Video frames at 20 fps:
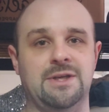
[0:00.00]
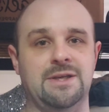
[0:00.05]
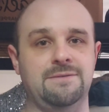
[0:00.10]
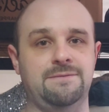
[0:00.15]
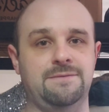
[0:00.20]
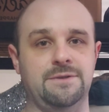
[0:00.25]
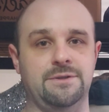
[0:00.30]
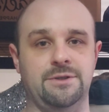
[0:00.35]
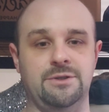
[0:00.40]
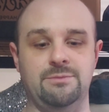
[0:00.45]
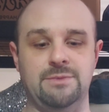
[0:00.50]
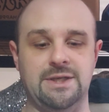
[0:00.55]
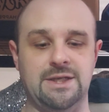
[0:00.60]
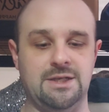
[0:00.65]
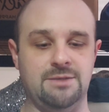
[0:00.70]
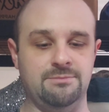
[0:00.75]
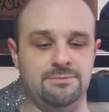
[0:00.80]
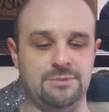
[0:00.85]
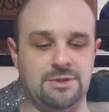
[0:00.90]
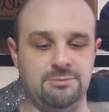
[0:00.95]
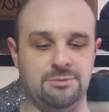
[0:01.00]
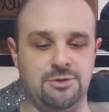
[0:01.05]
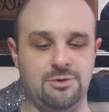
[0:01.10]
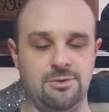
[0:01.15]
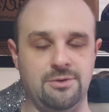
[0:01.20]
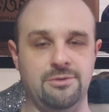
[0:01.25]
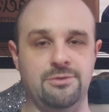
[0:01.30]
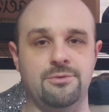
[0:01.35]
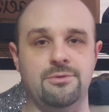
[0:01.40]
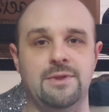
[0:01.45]
I feel you, man. I'm
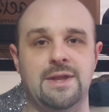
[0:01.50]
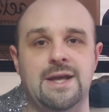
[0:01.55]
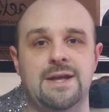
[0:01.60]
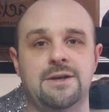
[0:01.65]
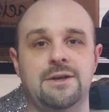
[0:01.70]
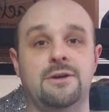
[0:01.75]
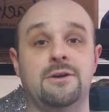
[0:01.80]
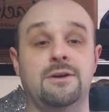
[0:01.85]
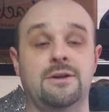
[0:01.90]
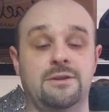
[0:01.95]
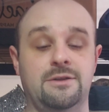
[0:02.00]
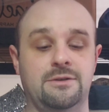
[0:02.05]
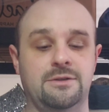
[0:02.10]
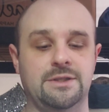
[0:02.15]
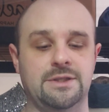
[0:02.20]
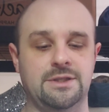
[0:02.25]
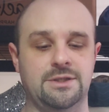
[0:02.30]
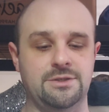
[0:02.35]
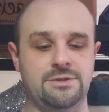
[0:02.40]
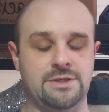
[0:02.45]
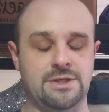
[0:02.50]
going through that in our other league,